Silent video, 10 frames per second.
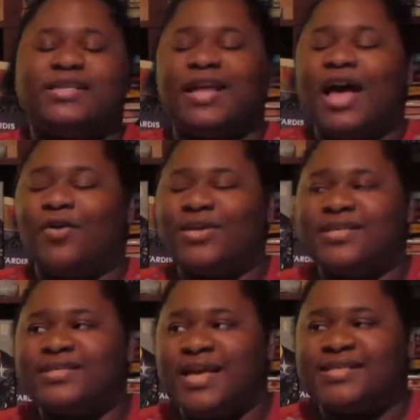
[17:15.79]
and how he
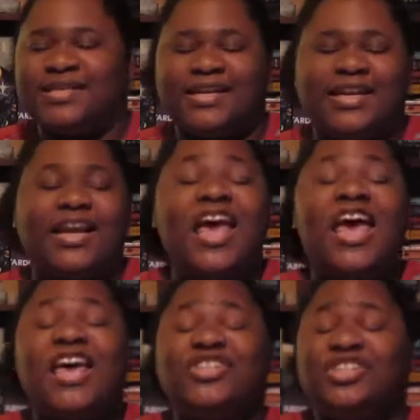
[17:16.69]
says it. And
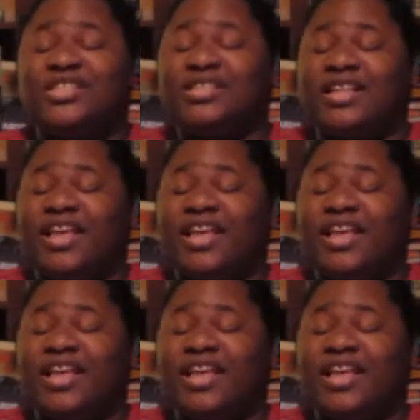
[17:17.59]
it's just